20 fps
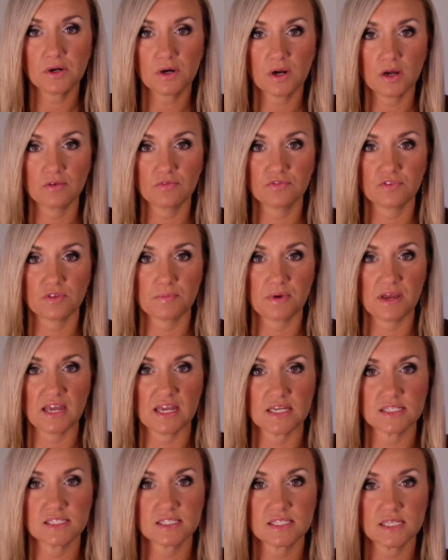of the
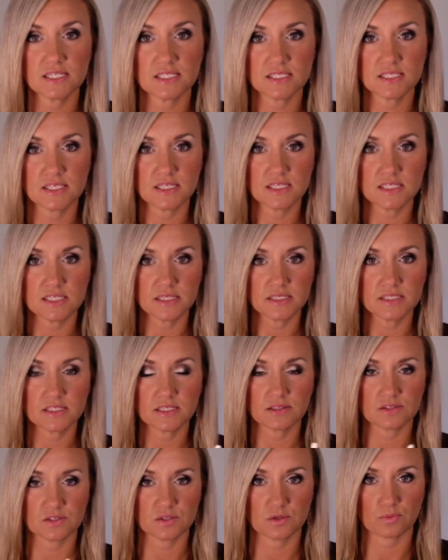base is the
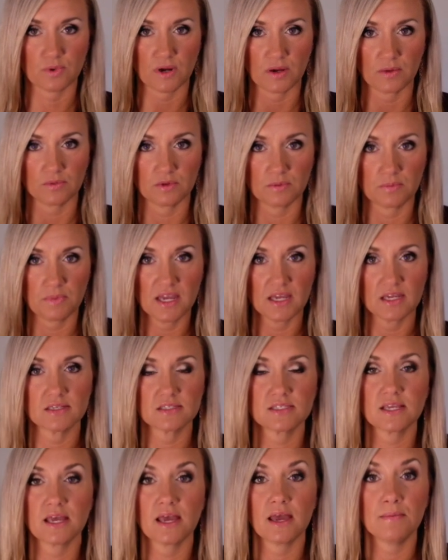distance around the
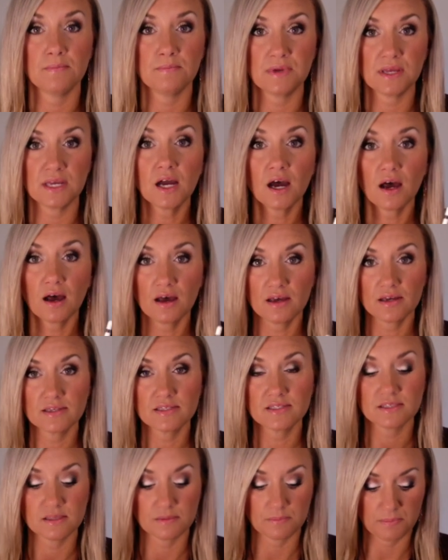base. And
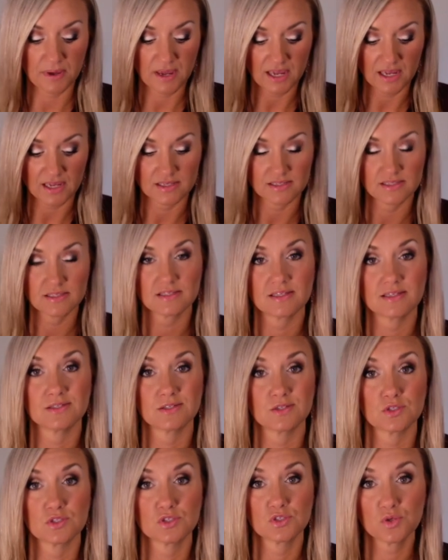because the base is
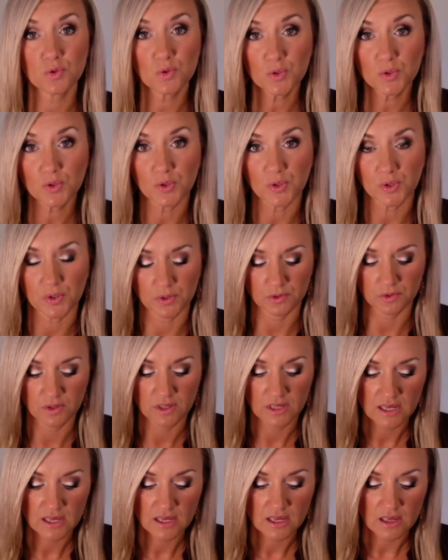a circle,
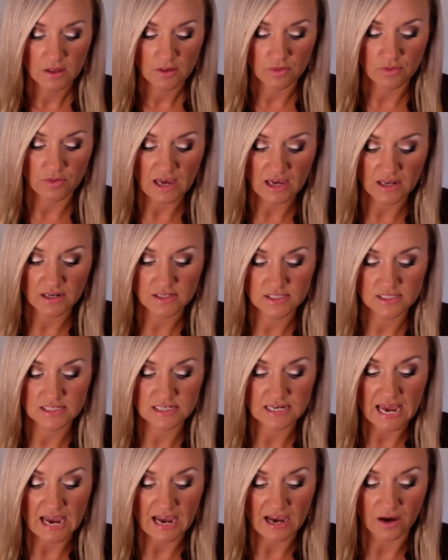that is
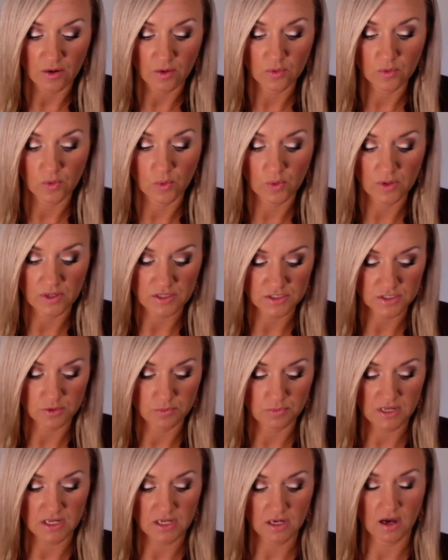now going to
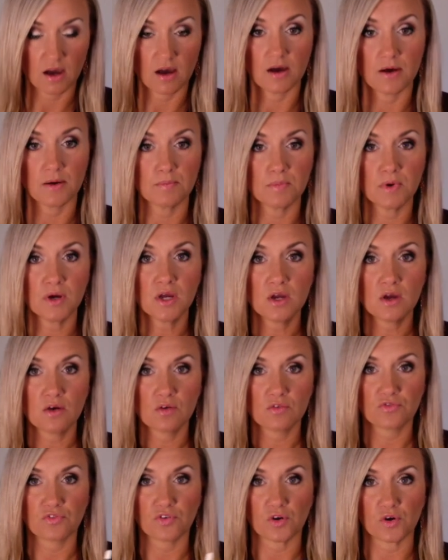become,
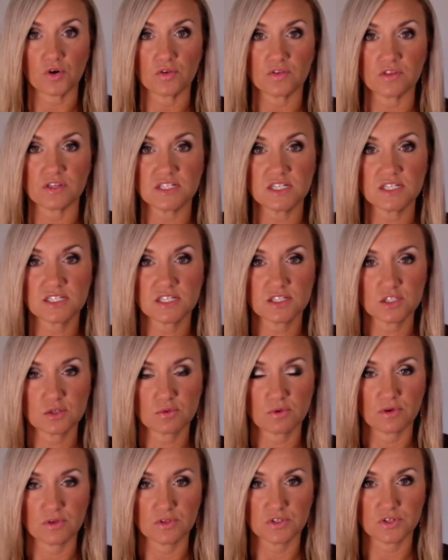for the distance
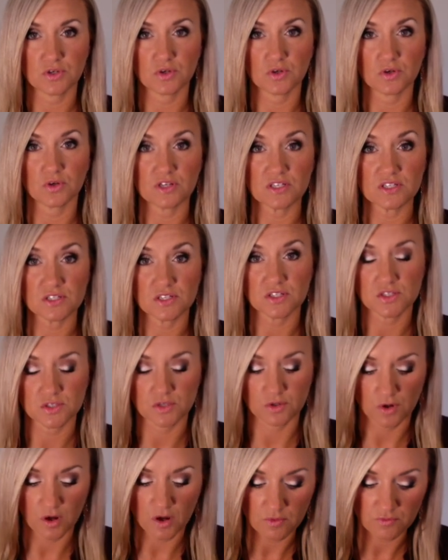around a circle is the
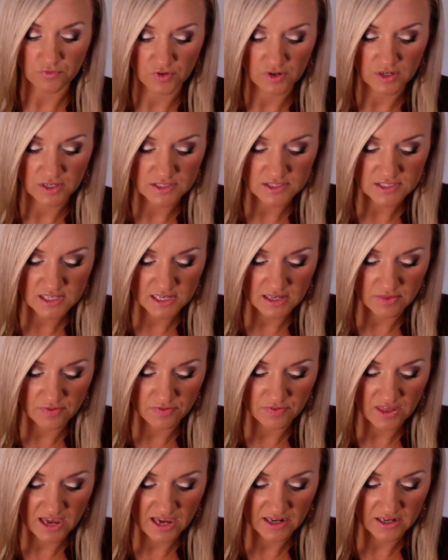circumference, and
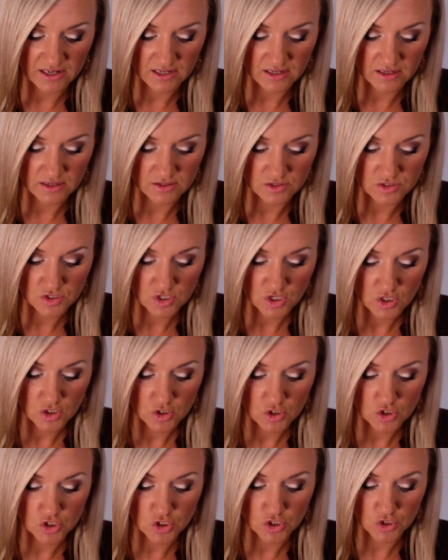that is
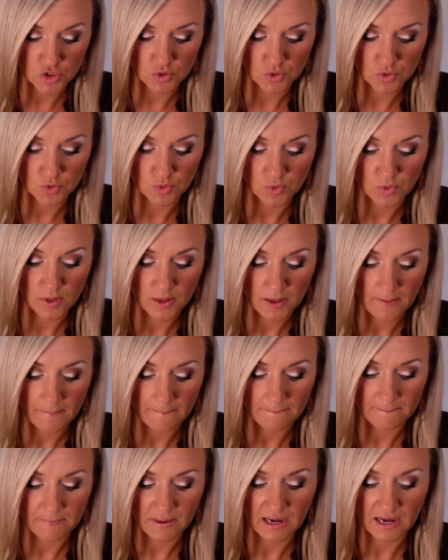2
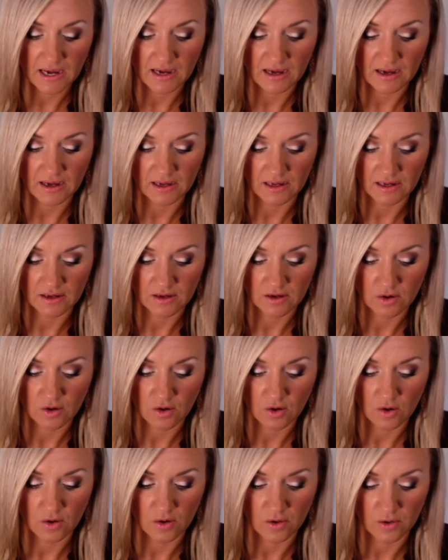pi
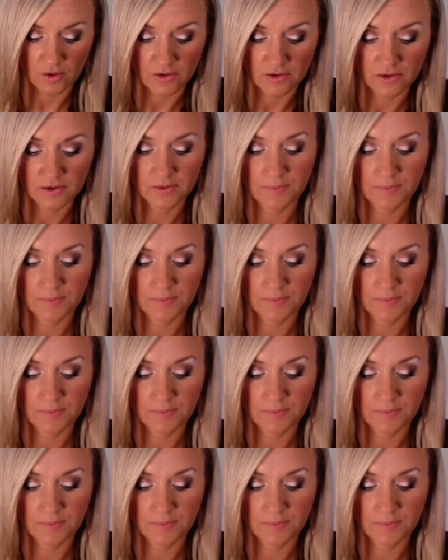r.